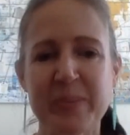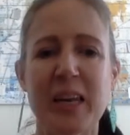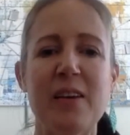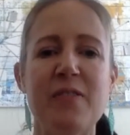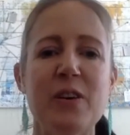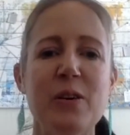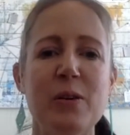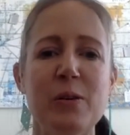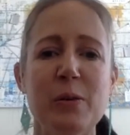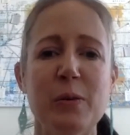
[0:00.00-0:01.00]
If
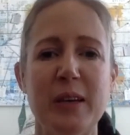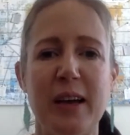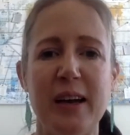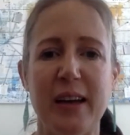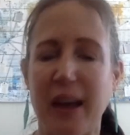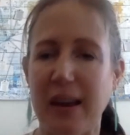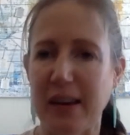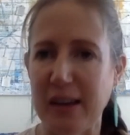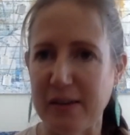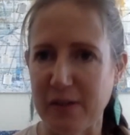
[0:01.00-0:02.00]
you would like
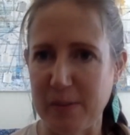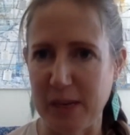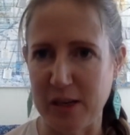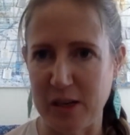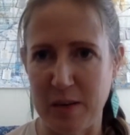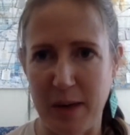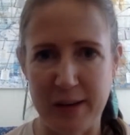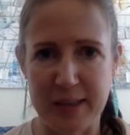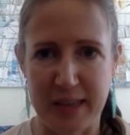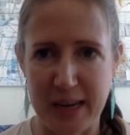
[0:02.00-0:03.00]
any information
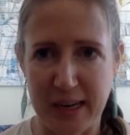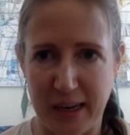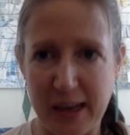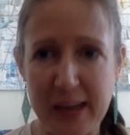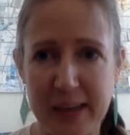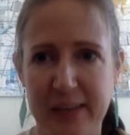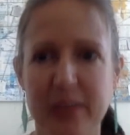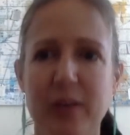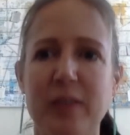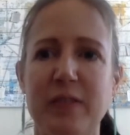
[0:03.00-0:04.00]
about Tyke Hike, you
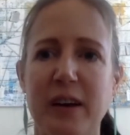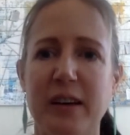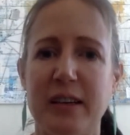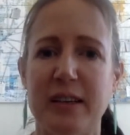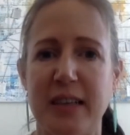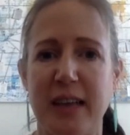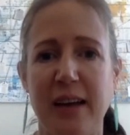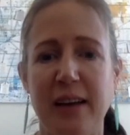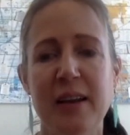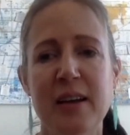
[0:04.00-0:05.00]
can find us at
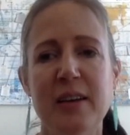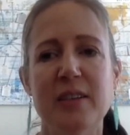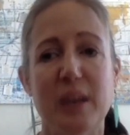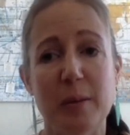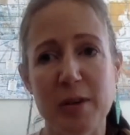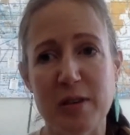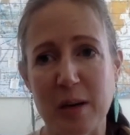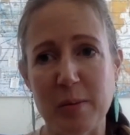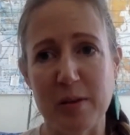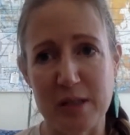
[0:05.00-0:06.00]

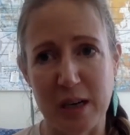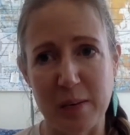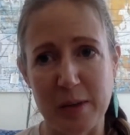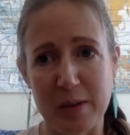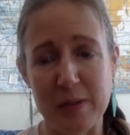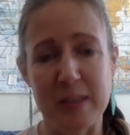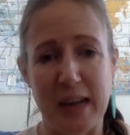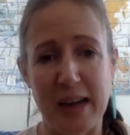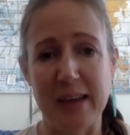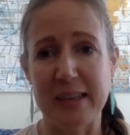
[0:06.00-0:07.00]

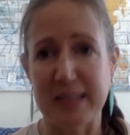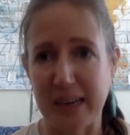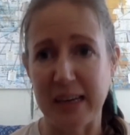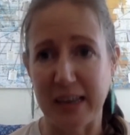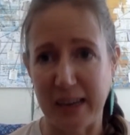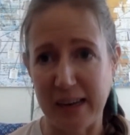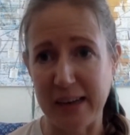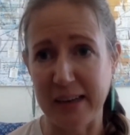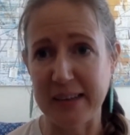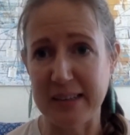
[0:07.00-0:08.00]

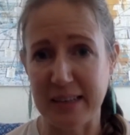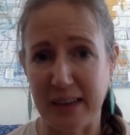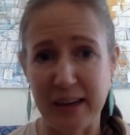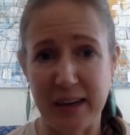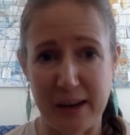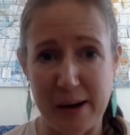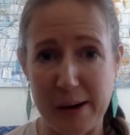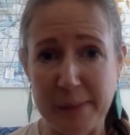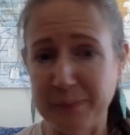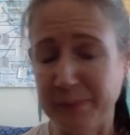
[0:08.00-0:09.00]

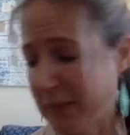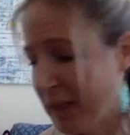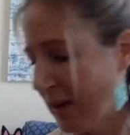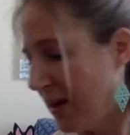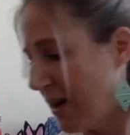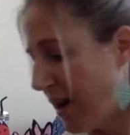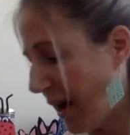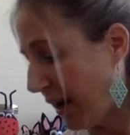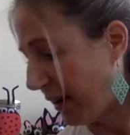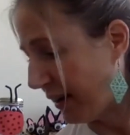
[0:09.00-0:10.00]
www.tykehike.com,
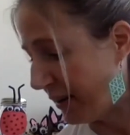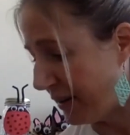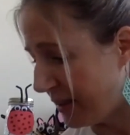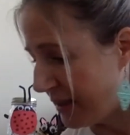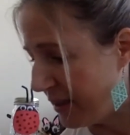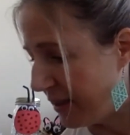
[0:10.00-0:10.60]
and